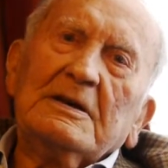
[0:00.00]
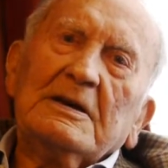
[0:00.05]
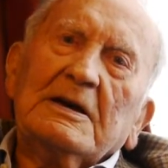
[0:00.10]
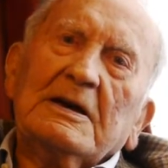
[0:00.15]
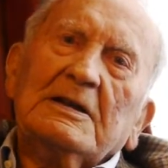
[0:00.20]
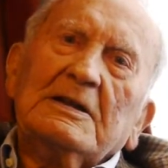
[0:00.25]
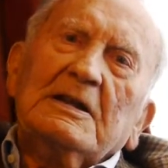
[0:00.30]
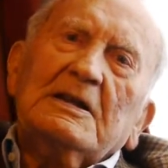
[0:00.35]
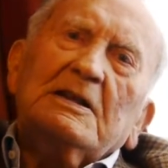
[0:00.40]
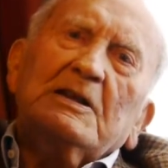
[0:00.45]

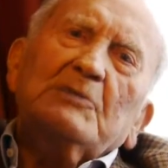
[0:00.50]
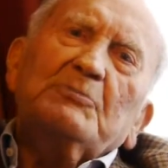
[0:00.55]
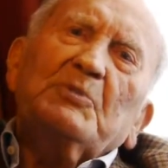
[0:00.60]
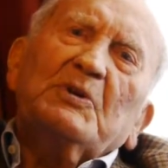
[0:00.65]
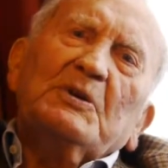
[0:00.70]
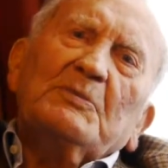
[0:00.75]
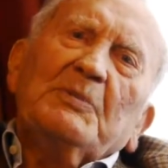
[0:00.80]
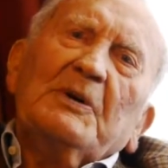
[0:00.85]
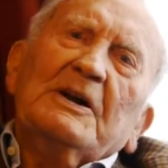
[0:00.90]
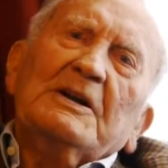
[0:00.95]
and a little bit
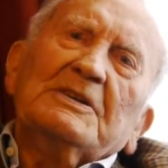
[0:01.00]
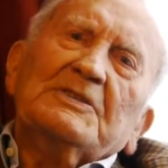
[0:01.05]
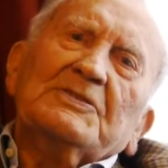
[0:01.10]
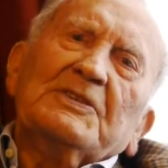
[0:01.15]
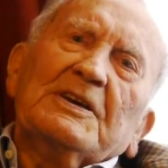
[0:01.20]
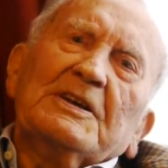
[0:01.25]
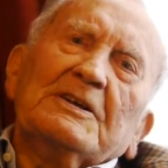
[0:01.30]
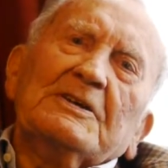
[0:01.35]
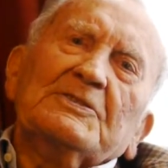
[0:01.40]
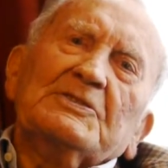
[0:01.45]
of
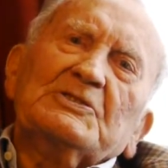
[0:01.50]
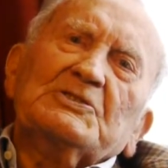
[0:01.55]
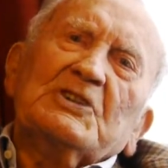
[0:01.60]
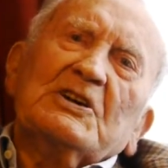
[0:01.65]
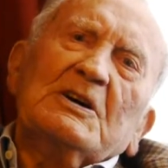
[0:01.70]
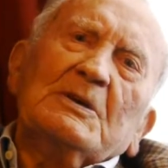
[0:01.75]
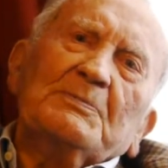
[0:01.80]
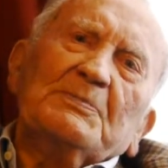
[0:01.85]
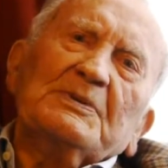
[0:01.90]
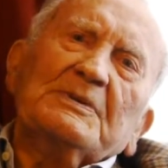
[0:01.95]
polythene on the
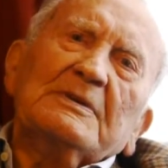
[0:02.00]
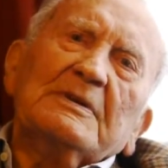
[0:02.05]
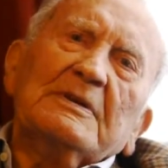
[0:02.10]
top.